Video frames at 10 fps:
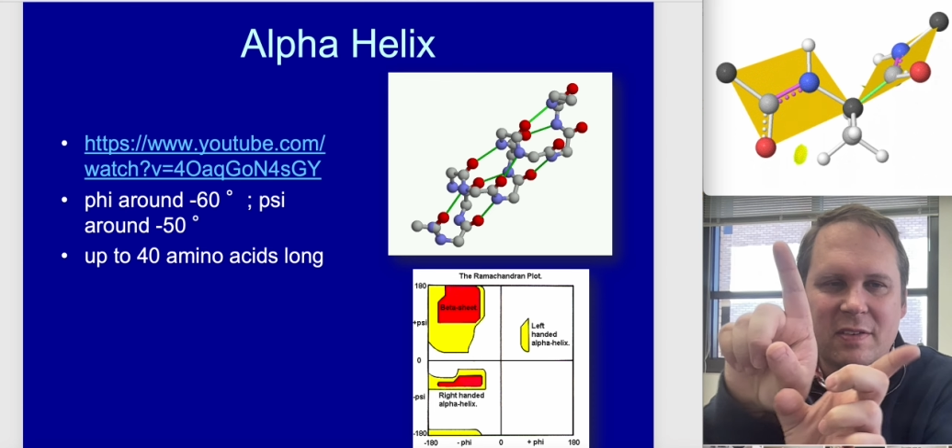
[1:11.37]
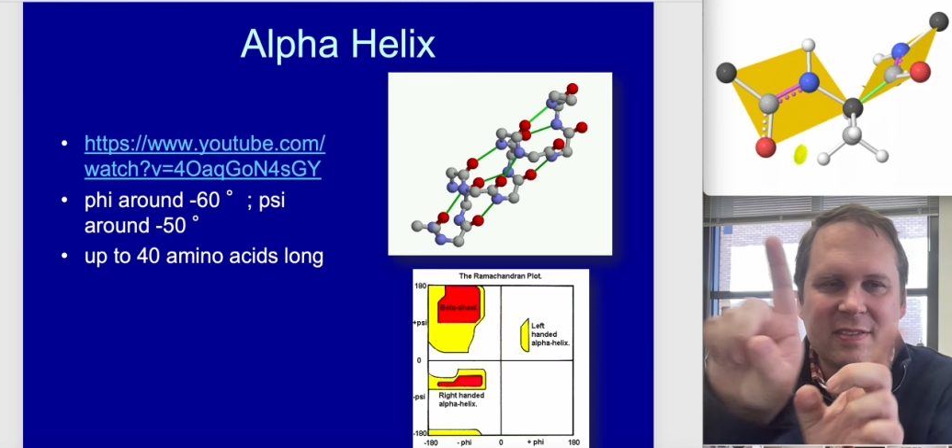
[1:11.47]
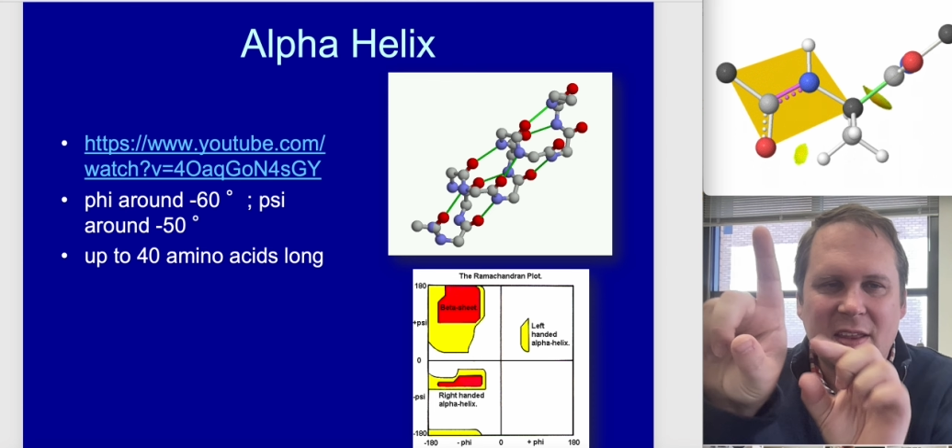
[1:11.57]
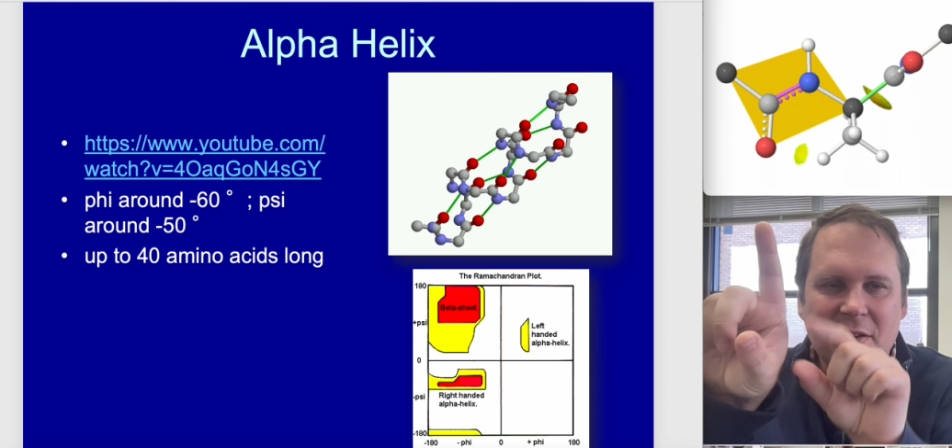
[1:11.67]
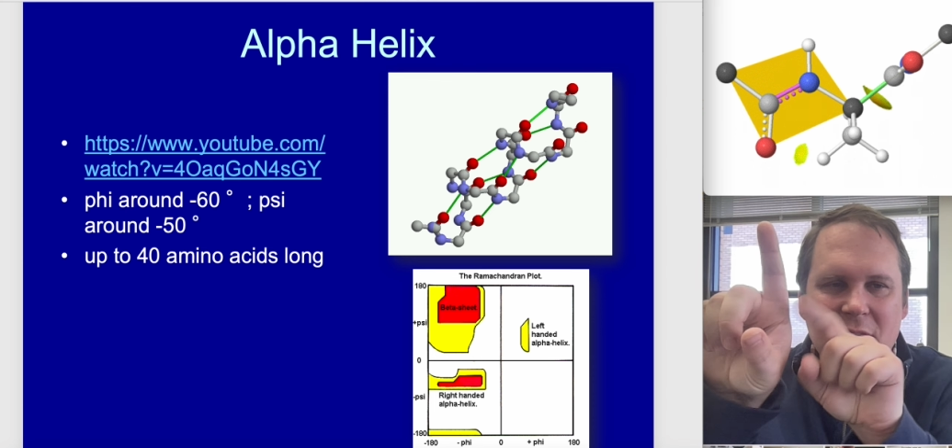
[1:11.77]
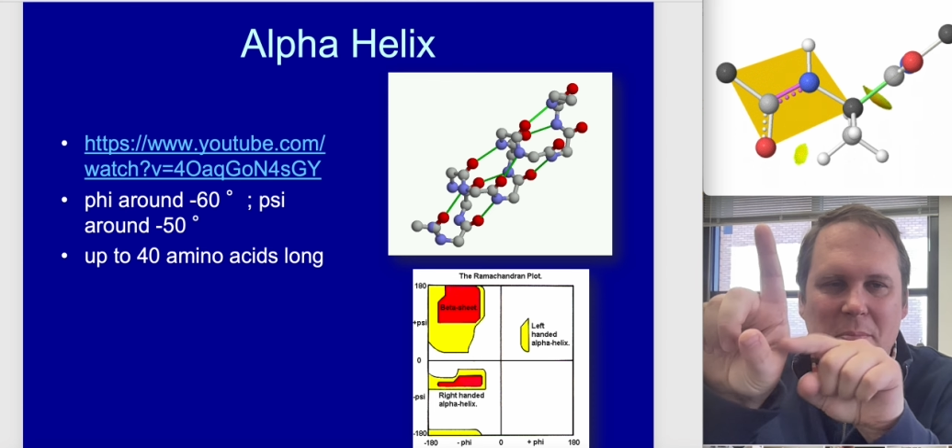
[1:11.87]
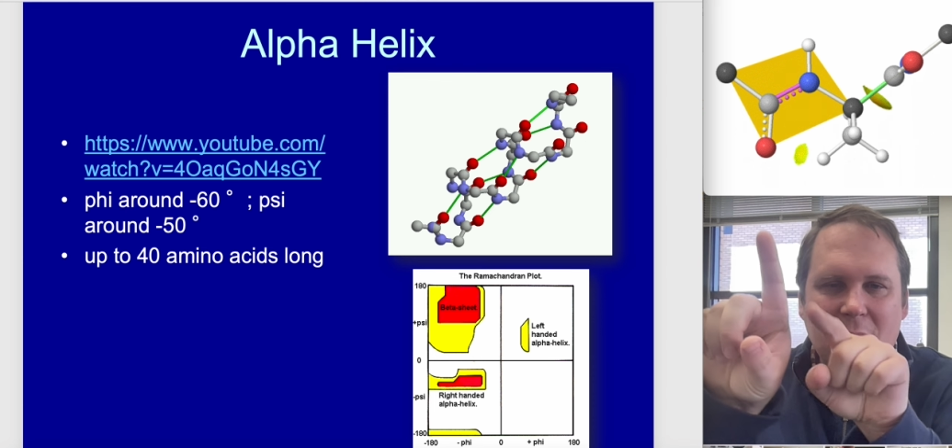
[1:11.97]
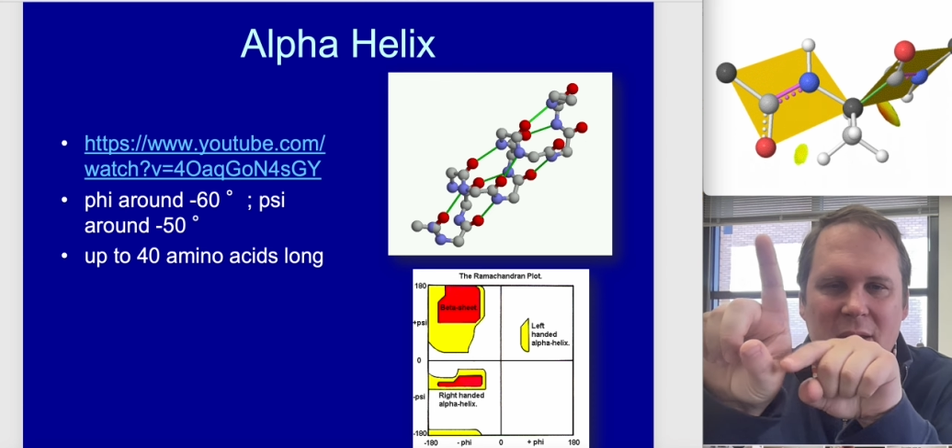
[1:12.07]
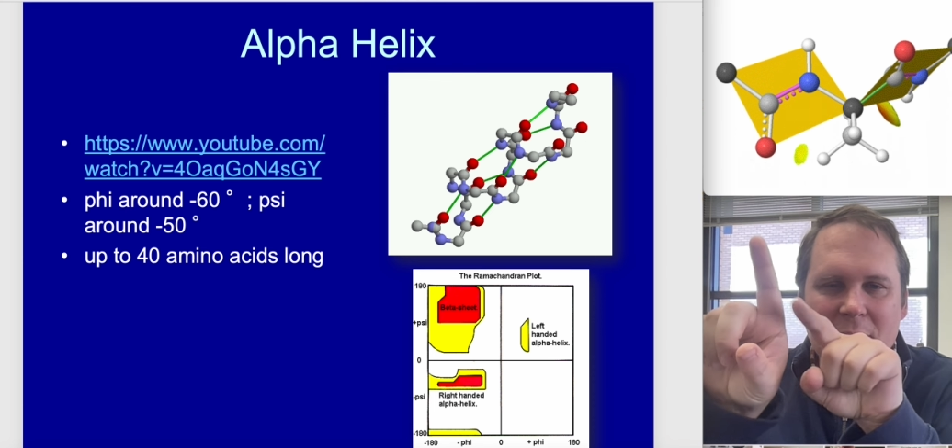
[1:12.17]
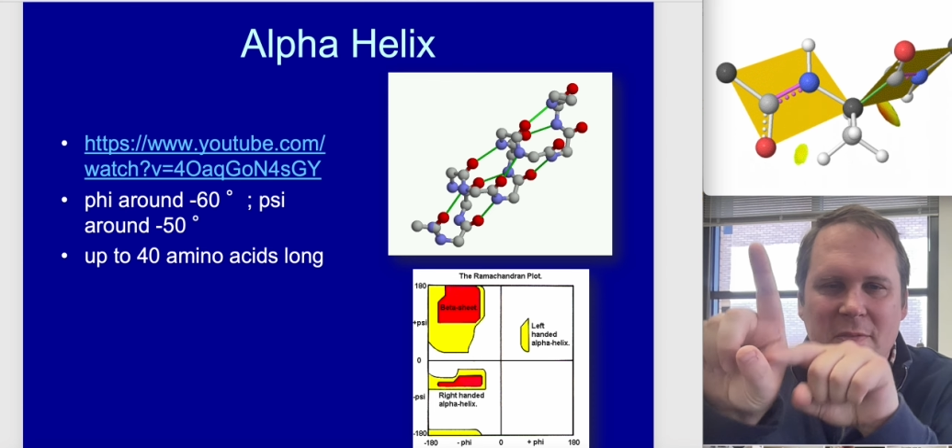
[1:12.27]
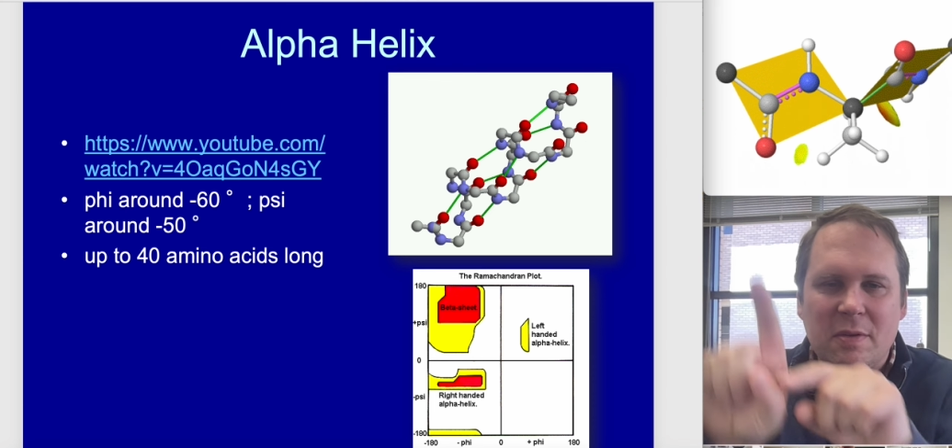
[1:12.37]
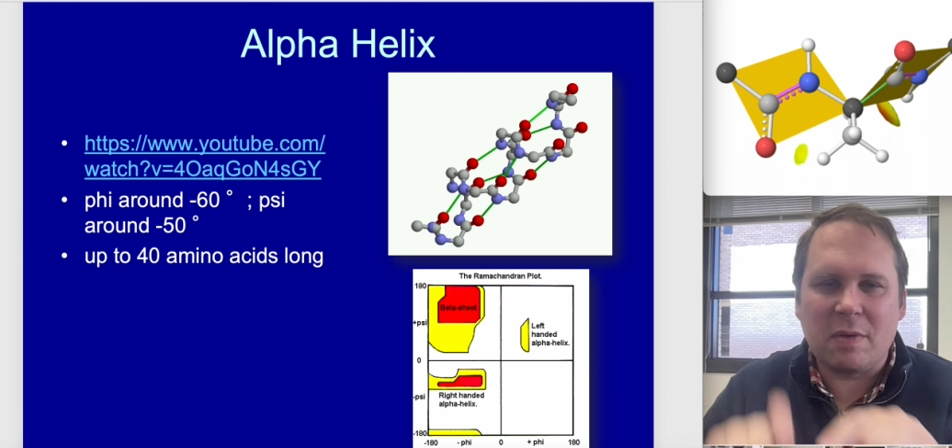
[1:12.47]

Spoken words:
is down here at the bottom of the